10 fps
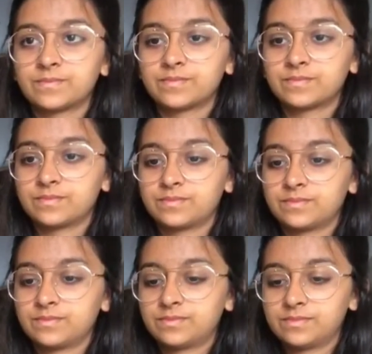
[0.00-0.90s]

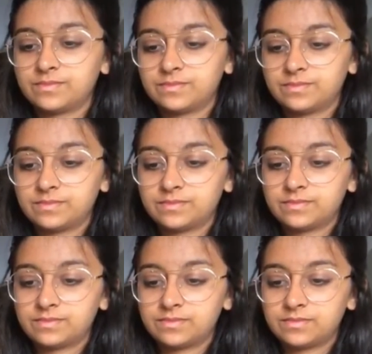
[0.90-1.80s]

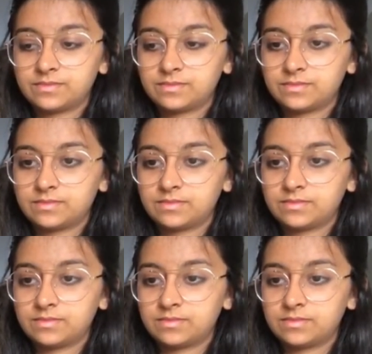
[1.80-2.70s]

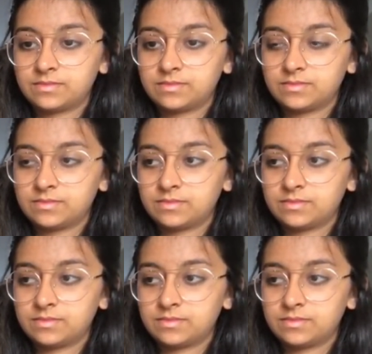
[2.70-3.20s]
(silent)